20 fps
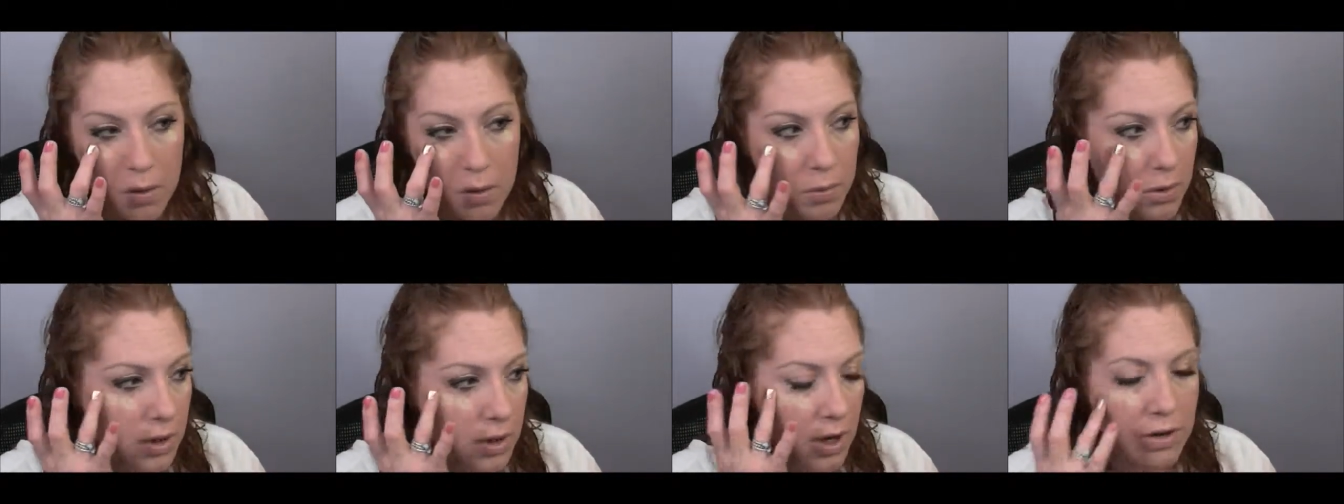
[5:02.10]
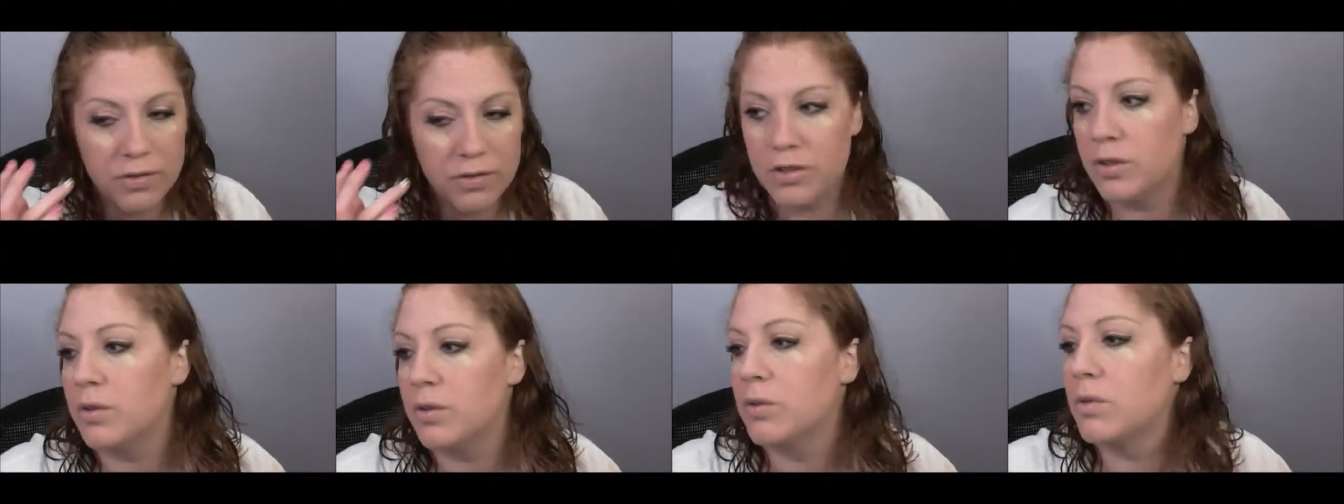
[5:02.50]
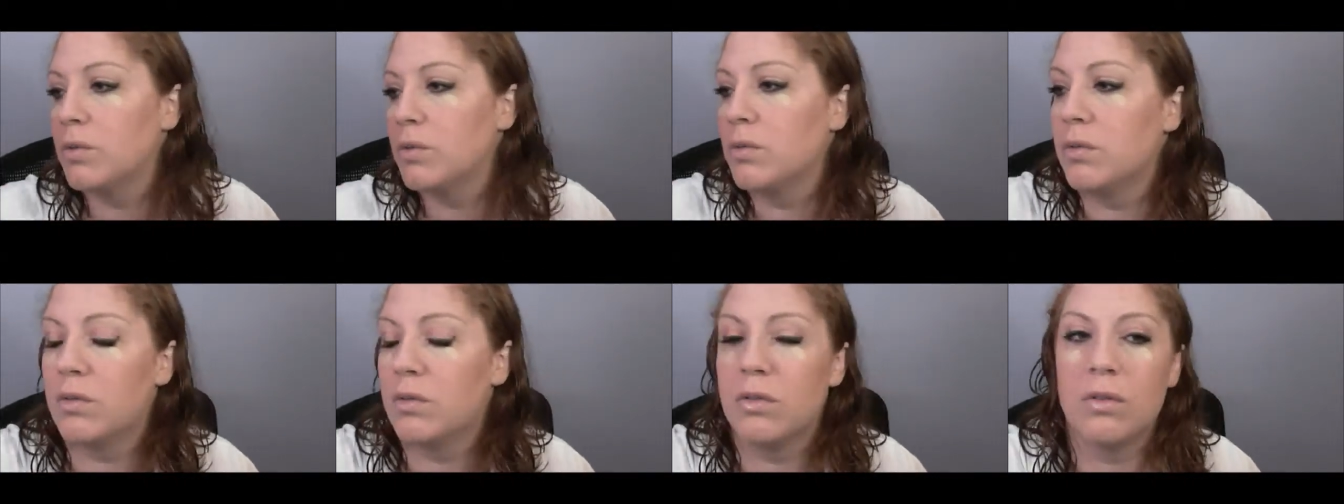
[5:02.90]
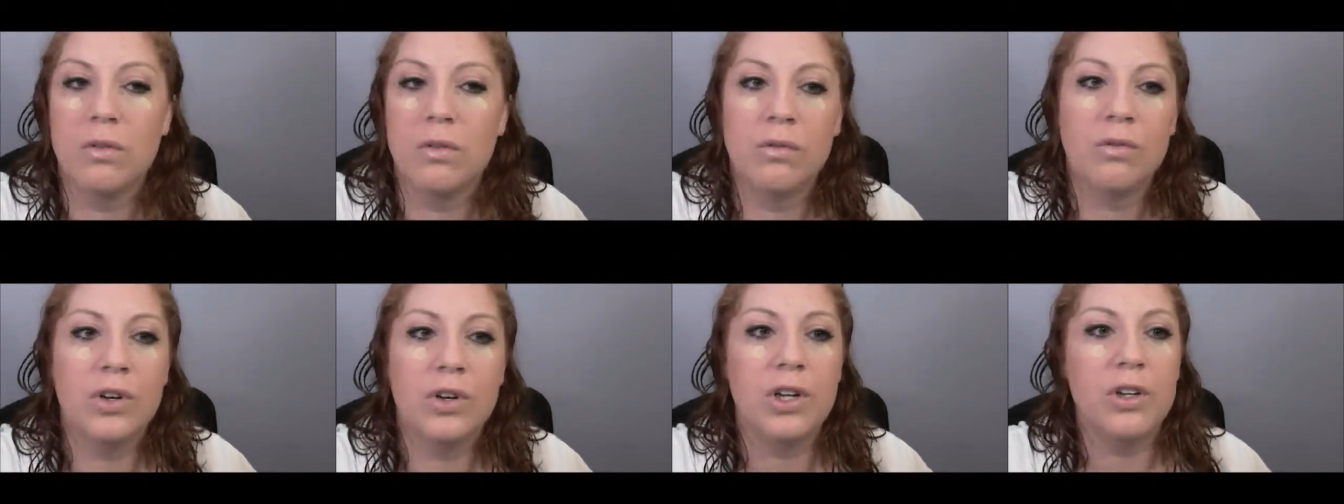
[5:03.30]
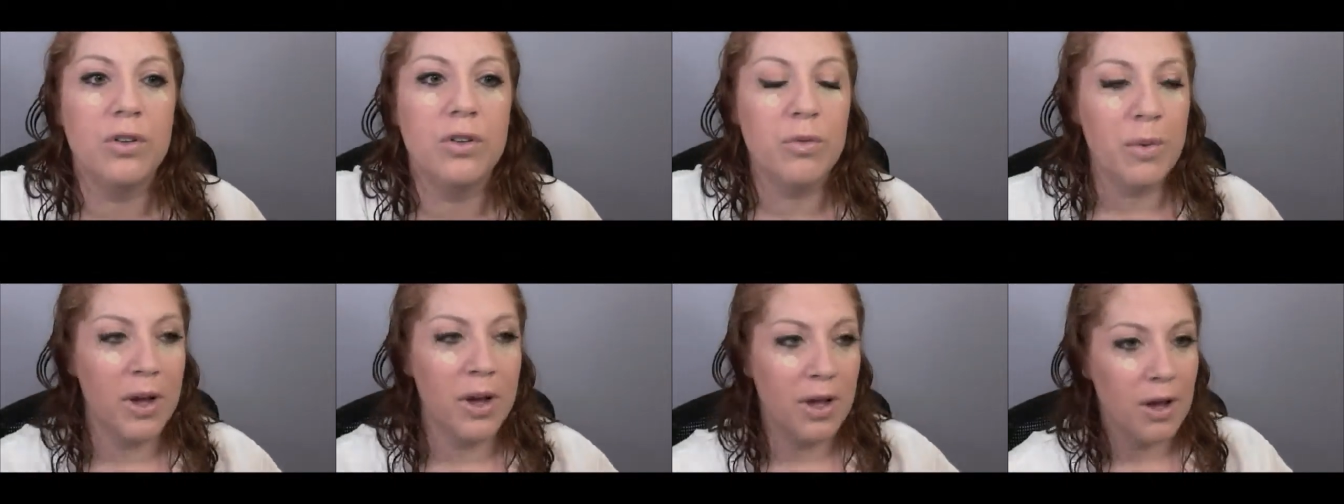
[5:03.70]
would have to redo
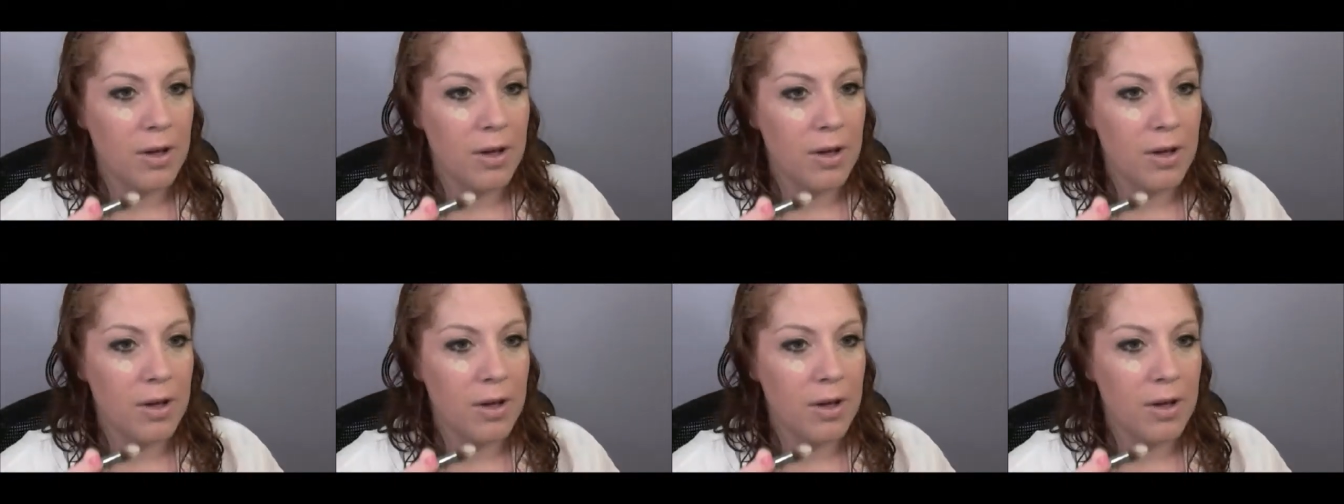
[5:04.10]
my eye